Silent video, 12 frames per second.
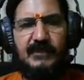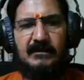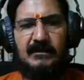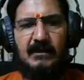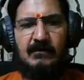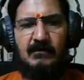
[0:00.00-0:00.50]

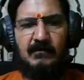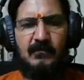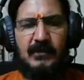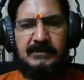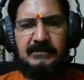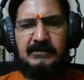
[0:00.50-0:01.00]
Now,
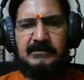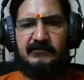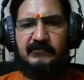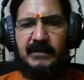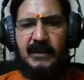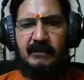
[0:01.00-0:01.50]
once
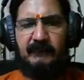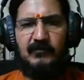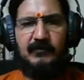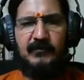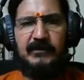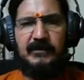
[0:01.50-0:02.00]
we have
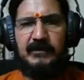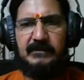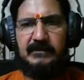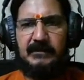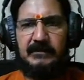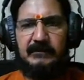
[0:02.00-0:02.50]
opened
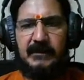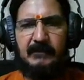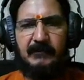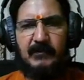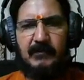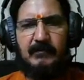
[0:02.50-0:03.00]
the
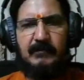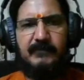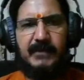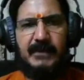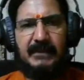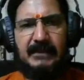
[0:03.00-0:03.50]
command prompt,
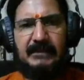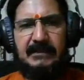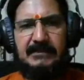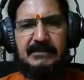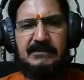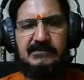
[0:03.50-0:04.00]

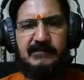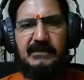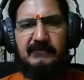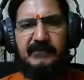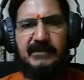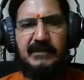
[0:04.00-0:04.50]
this is where
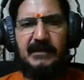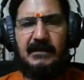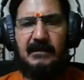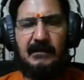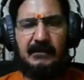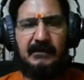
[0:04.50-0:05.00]
we can
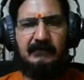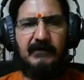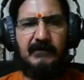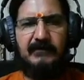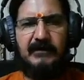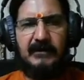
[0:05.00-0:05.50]
give
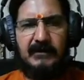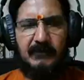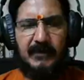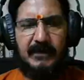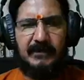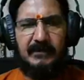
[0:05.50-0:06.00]
our
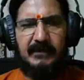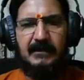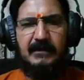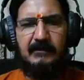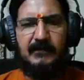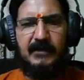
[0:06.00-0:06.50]
command.
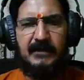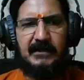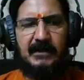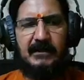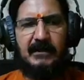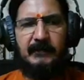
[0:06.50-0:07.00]
But
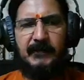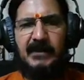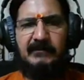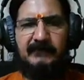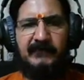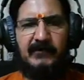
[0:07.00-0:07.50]

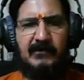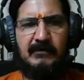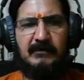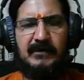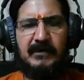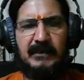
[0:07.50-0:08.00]
apart
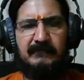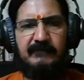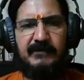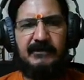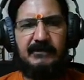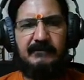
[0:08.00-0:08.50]
from
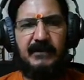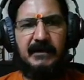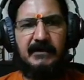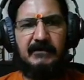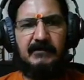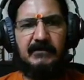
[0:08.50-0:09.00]
giving the
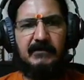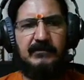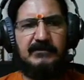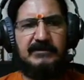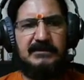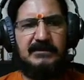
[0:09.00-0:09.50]
command, you are going
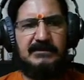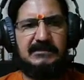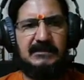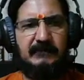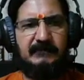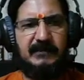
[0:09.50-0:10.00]
to see
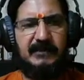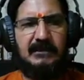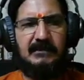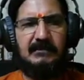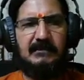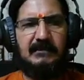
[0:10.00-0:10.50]

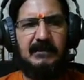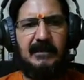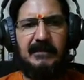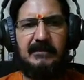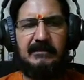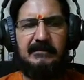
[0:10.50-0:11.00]
something
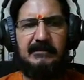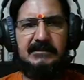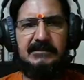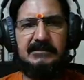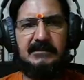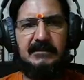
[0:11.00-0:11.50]
like
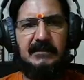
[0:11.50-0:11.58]
this